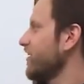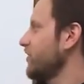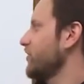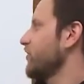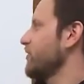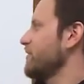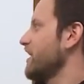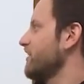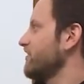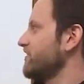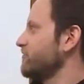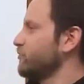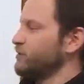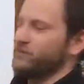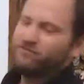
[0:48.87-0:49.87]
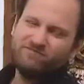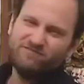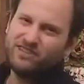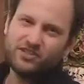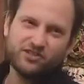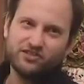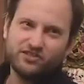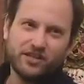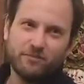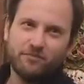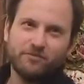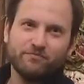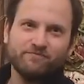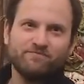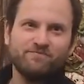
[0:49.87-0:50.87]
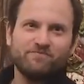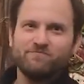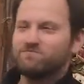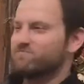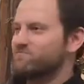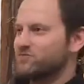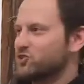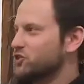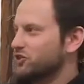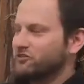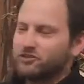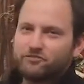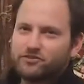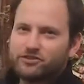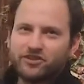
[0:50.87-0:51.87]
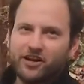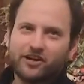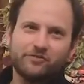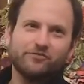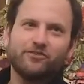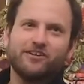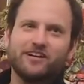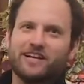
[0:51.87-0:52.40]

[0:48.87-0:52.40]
Although I wouldn't necessarily say I'm a strictly a photographer,